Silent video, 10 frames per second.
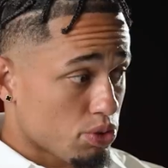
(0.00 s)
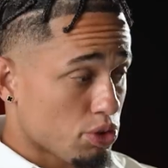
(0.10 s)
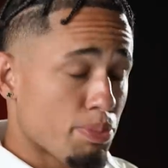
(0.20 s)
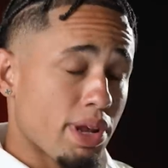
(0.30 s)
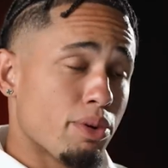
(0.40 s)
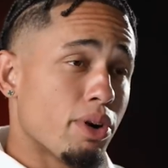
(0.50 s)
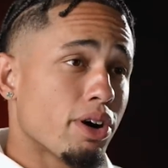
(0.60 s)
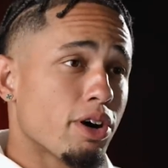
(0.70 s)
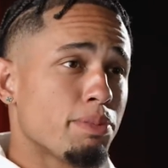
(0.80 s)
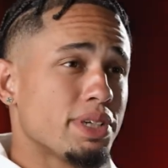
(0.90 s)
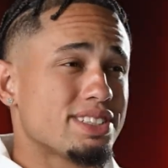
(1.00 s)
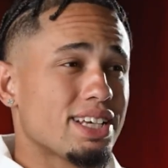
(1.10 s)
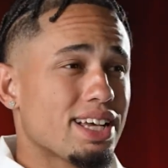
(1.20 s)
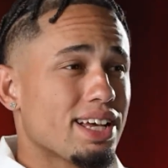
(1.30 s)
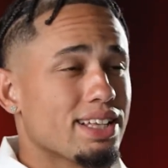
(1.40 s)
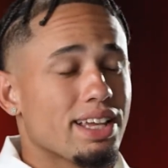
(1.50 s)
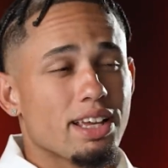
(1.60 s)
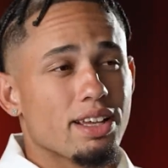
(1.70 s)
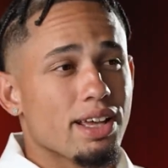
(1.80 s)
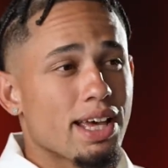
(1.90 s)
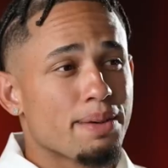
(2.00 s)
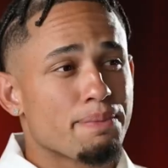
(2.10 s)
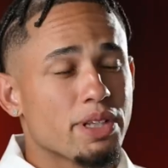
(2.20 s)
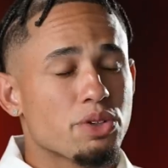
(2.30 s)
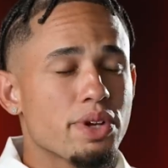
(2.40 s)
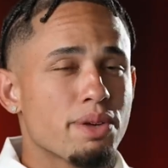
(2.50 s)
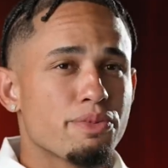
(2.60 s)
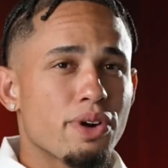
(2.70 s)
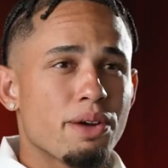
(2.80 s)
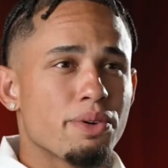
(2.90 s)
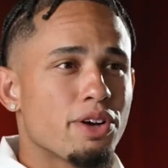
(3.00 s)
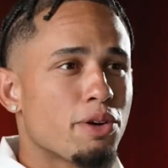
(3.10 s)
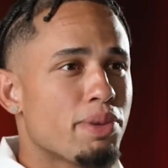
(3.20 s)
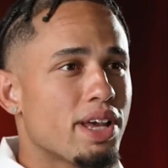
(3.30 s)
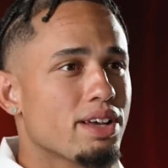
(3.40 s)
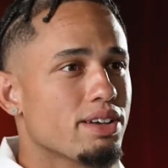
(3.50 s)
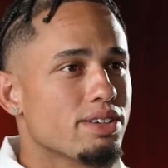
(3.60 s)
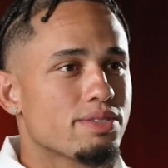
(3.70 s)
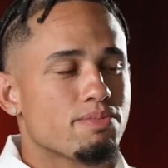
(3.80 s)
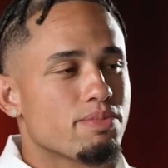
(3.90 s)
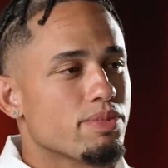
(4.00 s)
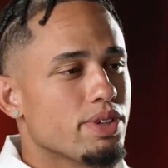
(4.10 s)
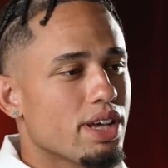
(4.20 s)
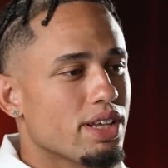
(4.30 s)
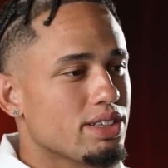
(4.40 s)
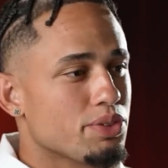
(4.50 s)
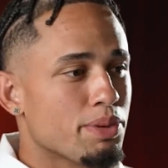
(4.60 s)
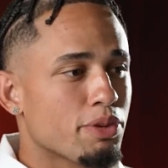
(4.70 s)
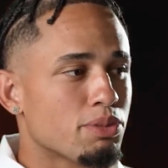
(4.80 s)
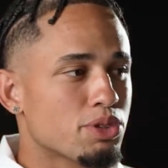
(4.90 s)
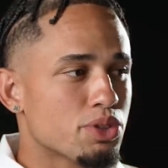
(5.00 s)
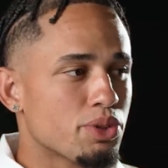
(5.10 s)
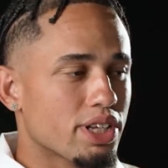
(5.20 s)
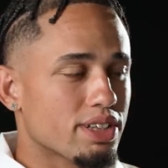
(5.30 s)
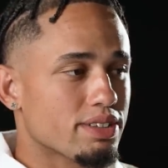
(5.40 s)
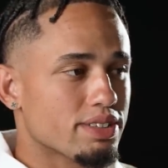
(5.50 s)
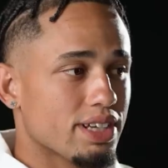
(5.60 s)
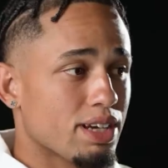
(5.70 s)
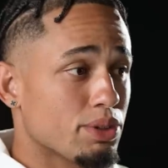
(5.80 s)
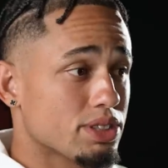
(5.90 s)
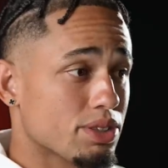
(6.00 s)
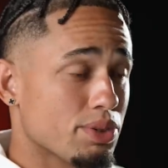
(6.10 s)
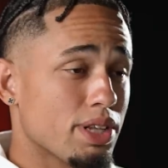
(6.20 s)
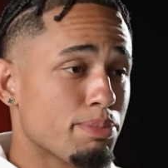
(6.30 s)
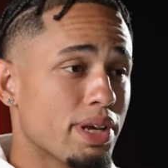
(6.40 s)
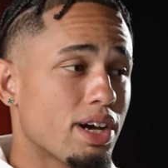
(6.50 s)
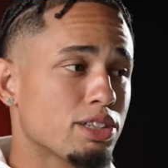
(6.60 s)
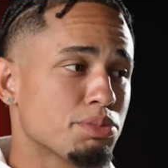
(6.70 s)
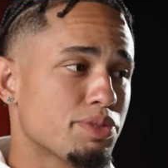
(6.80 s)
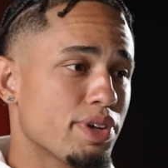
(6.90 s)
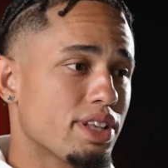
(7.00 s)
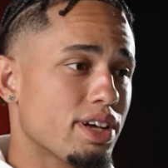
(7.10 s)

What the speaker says: To play World Cup is, I think, a dream for every young player. Yeah, a dream come true. And yeah, it was a really big atmosphere